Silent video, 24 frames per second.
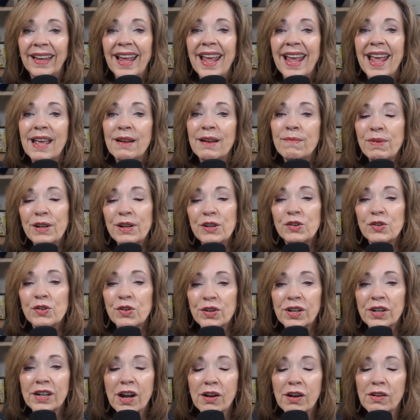And be sure
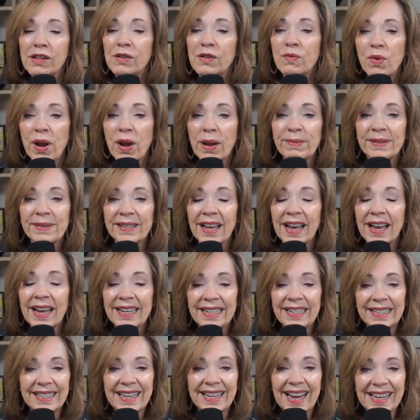to go to the
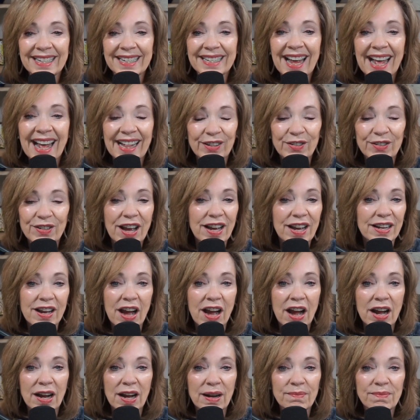website,
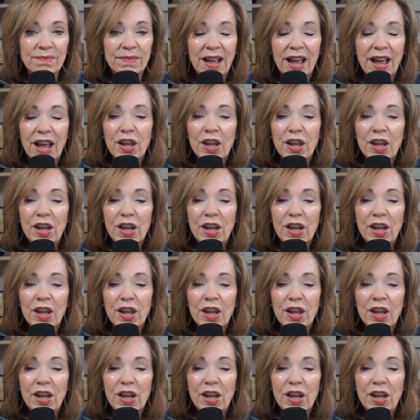zantyler.com.